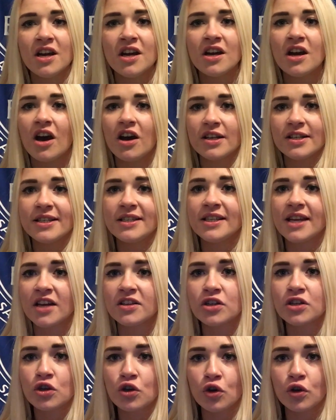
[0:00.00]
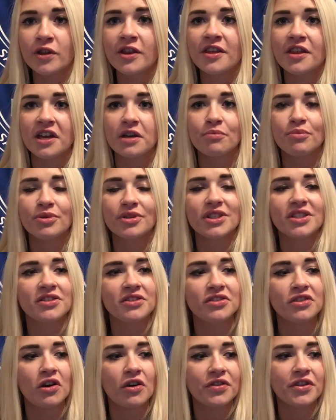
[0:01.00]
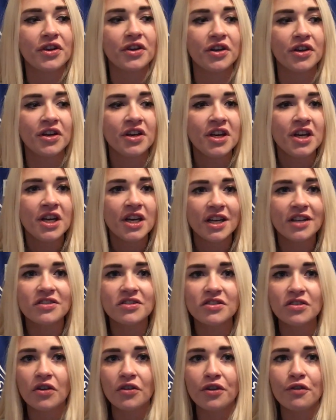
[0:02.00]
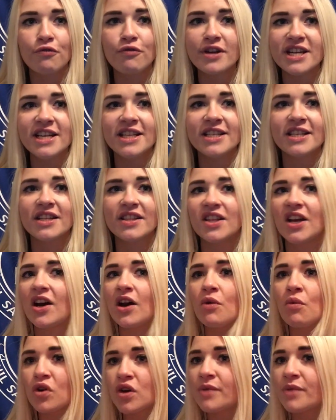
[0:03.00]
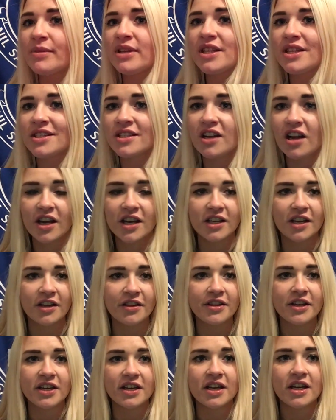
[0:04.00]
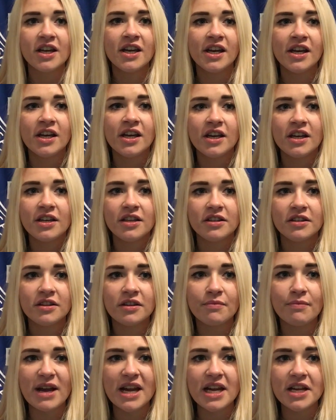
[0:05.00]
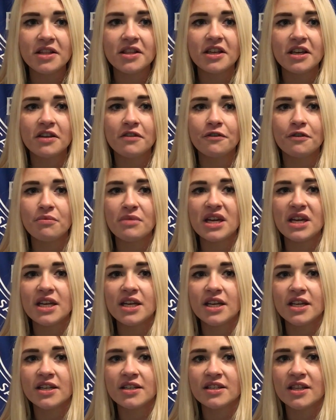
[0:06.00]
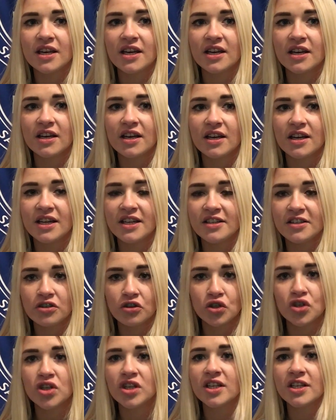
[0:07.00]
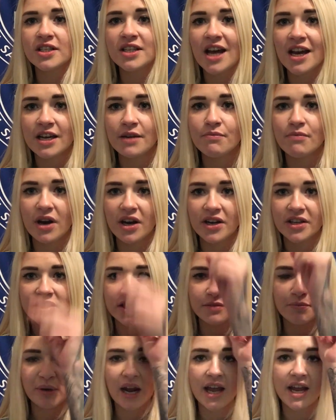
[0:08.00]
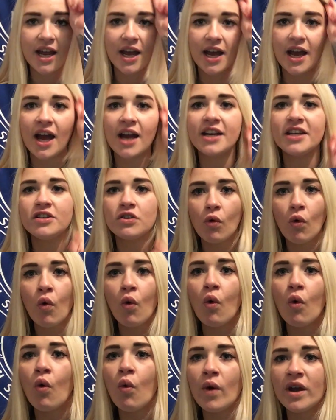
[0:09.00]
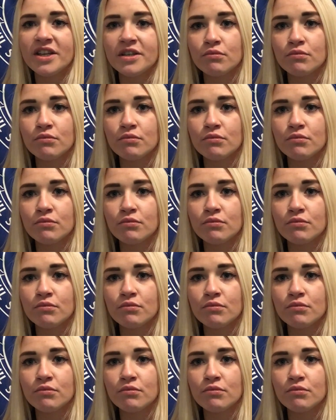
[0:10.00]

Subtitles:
I see that as a good thing, but it's not the reason that I want him in the side. I think the main thing for me is that he's such an attacking-minded player, and he's always